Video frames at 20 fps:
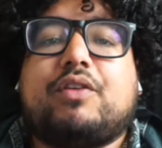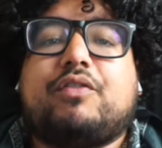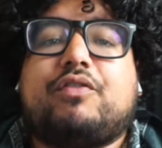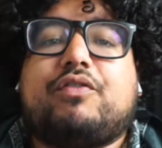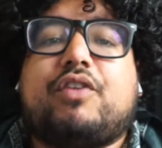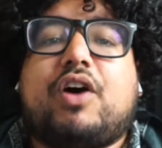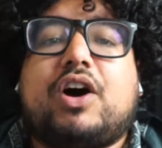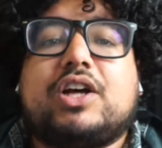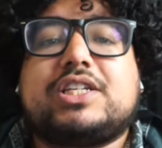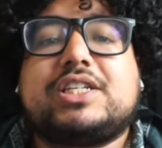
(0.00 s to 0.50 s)

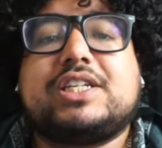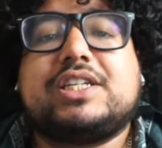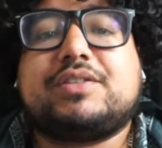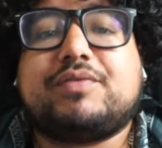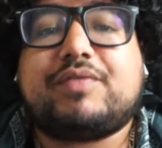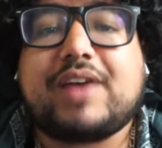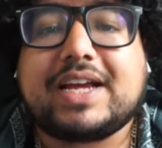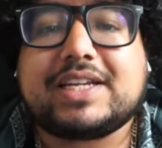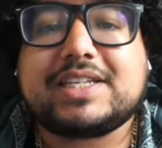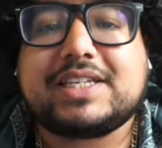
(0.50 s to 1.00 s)
fastest
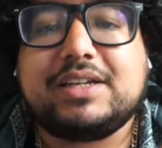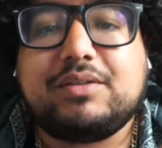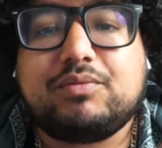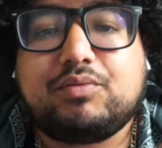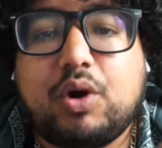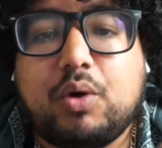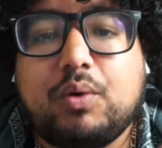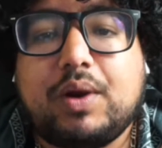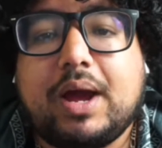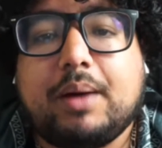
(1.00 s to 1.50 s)
vaccine
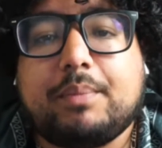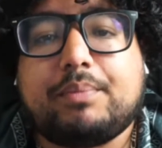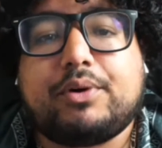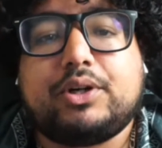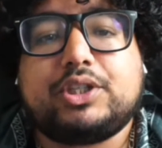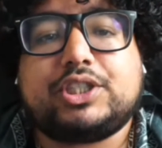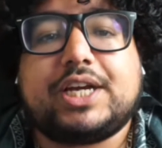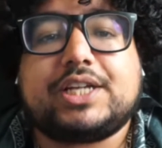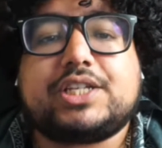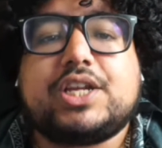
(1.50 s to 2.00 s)
rollout
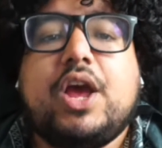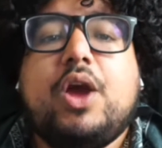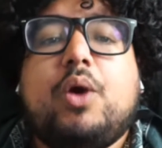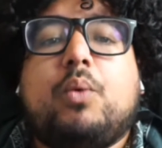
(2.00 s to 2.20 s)
projects